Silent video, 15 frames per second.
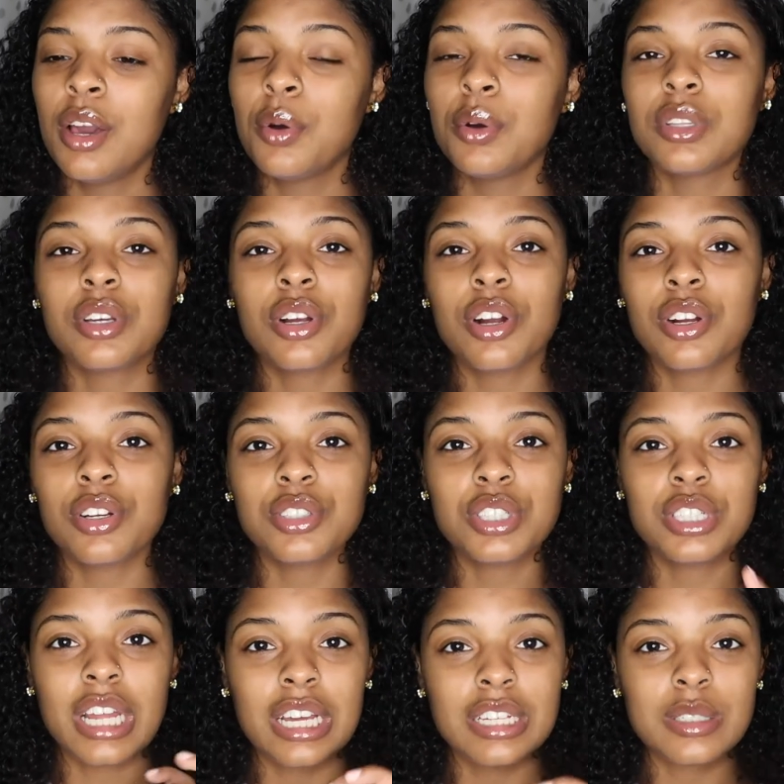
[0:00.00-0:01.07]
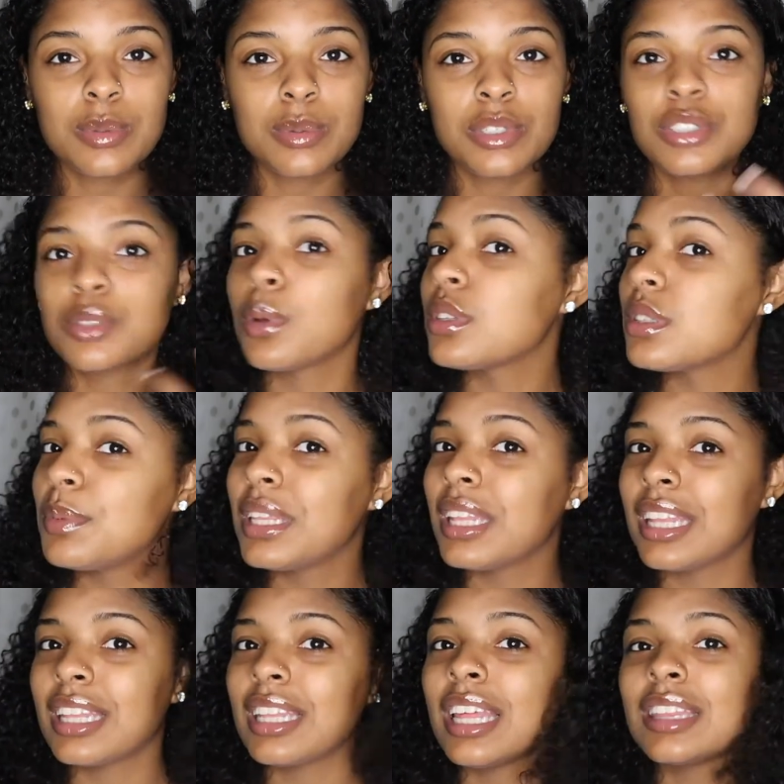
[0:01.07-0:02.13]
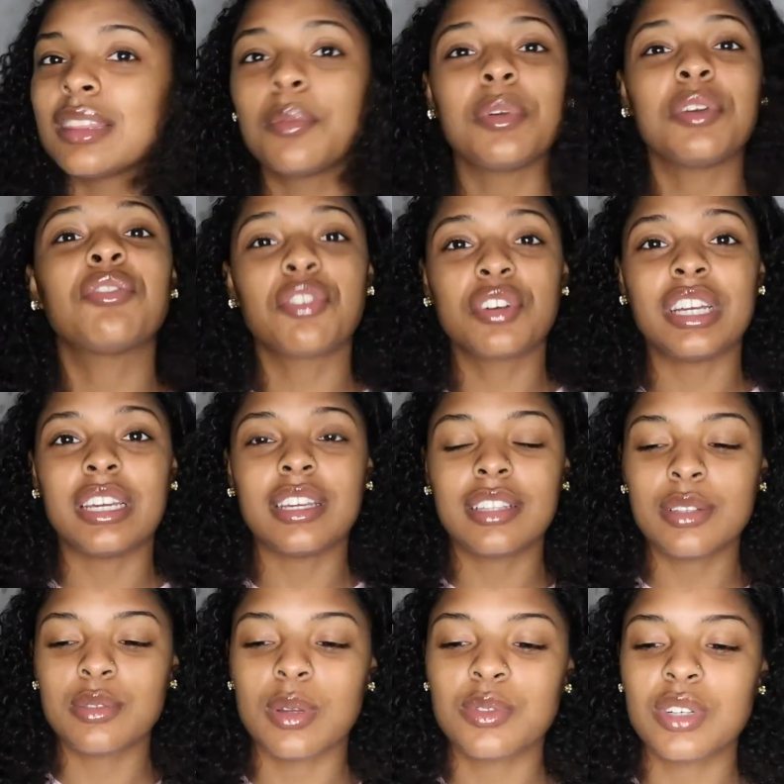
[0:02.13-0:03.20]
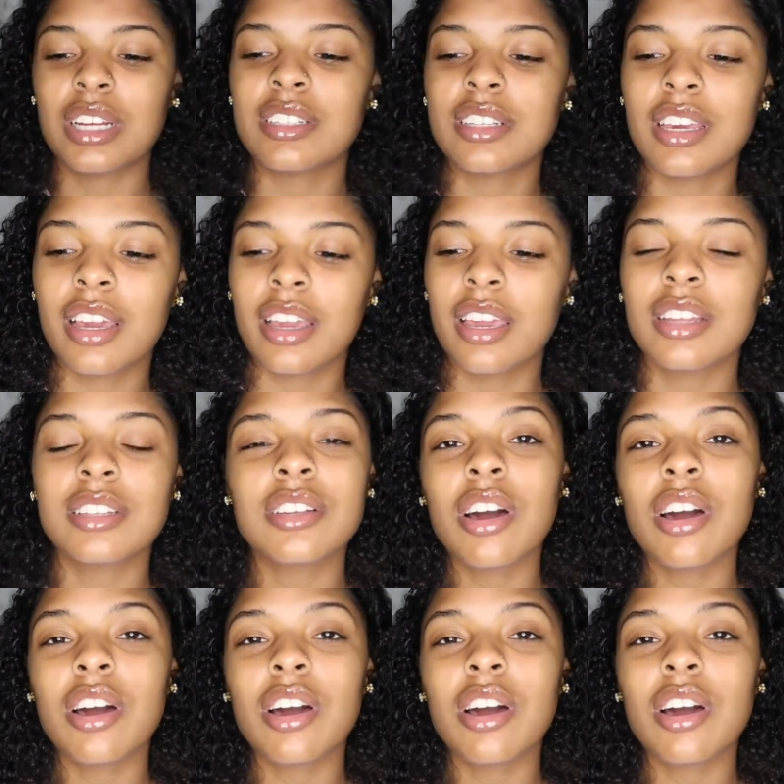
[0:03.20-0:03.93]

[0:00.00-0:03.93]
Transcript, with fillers: with curls you're supposed to be let them be free. That's what I'm trying to say. I can't